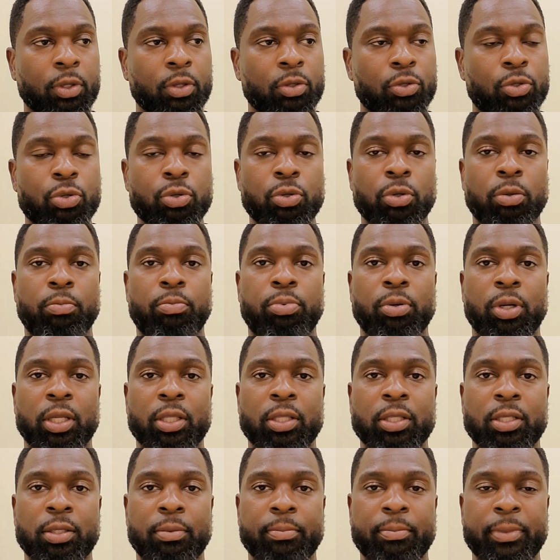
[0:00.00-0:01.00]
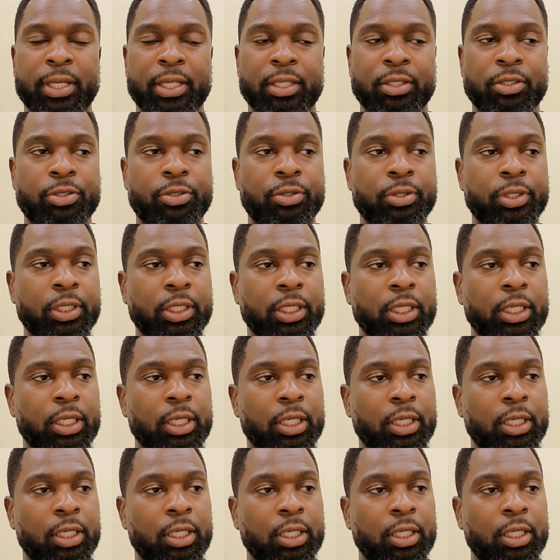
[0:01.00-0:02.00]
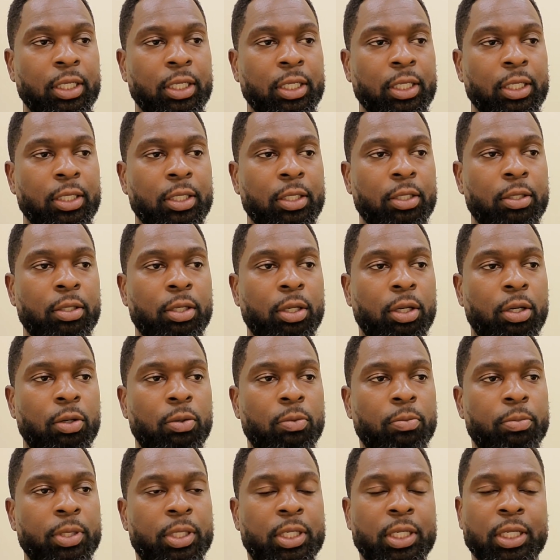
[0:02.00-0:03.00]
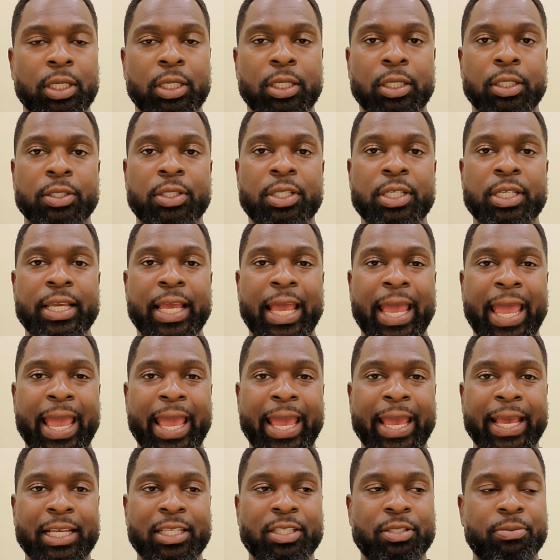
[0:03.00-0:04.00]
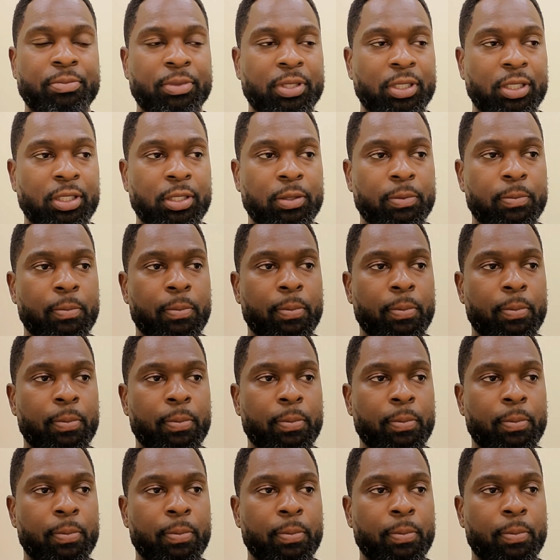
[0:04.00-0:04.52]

to a brother in the ministry, because he asked me